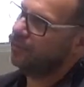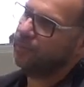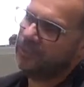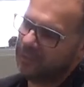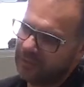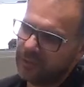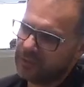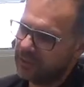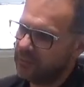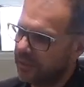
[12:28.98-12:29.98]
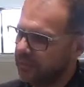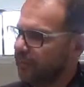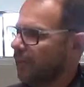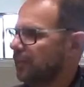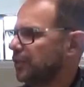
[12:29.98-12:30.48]
which is obviously part of
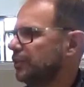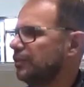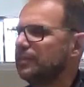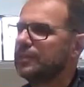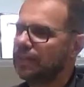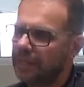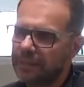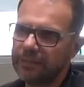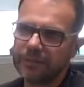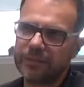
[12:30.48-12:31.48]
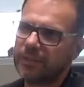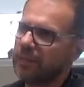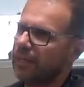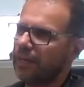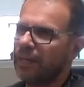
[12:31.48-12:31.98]
culture, science,
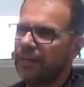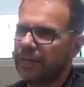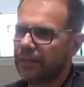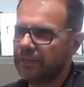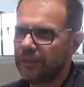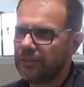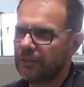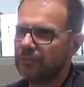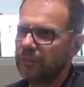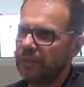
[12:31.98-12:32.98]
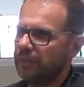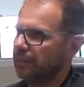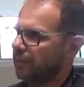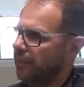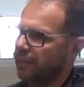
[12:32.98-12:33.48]
and architecture,
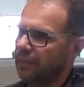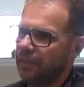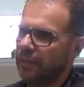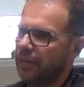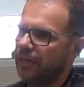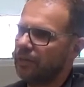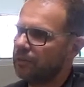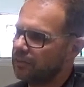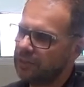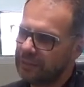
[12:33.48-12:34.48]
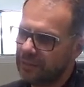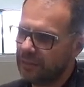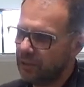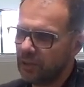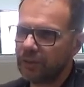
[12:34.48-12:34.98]
meaning like, uh, or
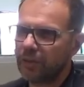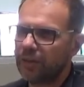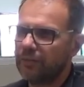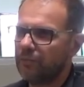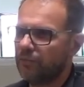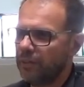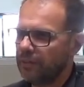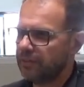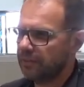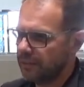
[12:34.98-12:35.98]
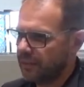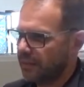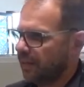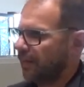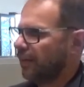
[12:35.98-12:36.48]
certainly all creative fields,
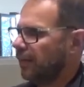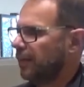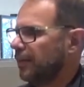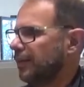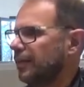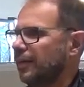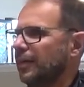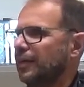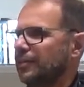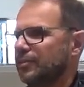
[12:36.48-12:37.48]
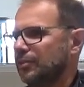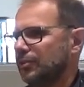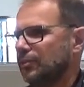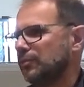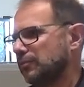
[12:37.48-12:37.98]
uh, are
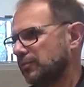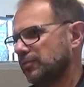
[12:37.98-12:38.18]
sort of